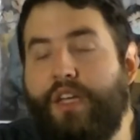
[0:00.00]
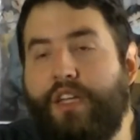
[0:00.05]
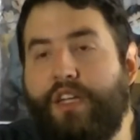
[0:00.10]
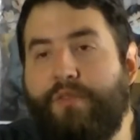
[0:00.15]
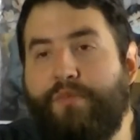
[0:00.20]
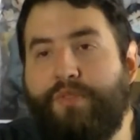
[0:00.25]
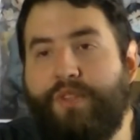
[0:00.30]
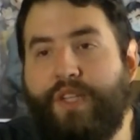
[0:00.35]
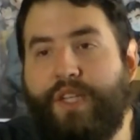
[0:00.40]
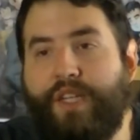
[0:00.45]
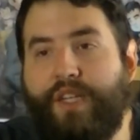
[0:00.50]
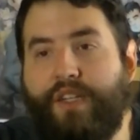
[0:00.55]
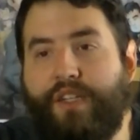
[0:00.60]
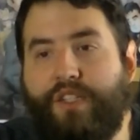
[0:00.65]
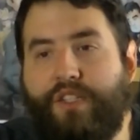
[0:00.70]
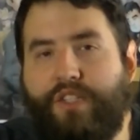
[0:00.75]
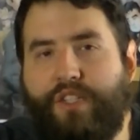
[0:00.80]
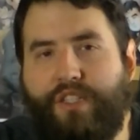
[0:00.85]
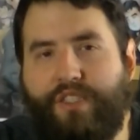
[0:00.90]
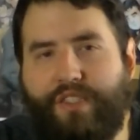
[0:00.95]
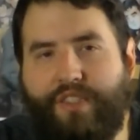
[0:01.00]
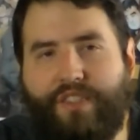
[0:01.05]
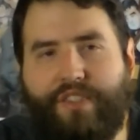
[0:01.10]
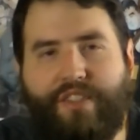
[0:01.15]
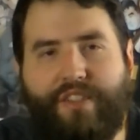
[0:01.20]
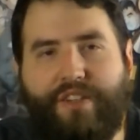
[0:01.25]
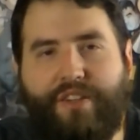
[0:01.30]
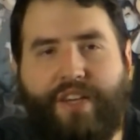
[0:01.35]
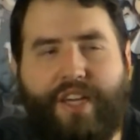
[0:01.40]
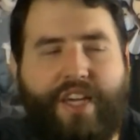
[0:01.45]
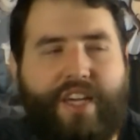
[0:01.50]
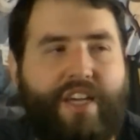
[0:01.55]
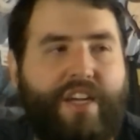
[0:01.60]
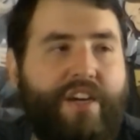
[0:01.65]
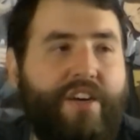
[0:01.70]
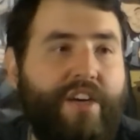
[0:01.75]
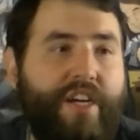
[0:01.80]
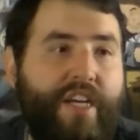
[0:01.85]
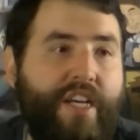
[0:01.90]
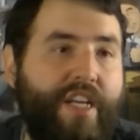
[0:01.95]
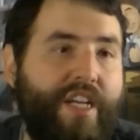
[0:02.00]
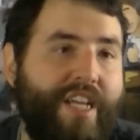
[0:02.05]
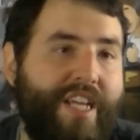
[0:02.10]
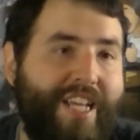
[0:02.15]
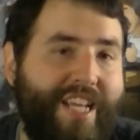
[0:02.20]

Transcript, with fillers: I'm thinking, Jesus, okay, all right.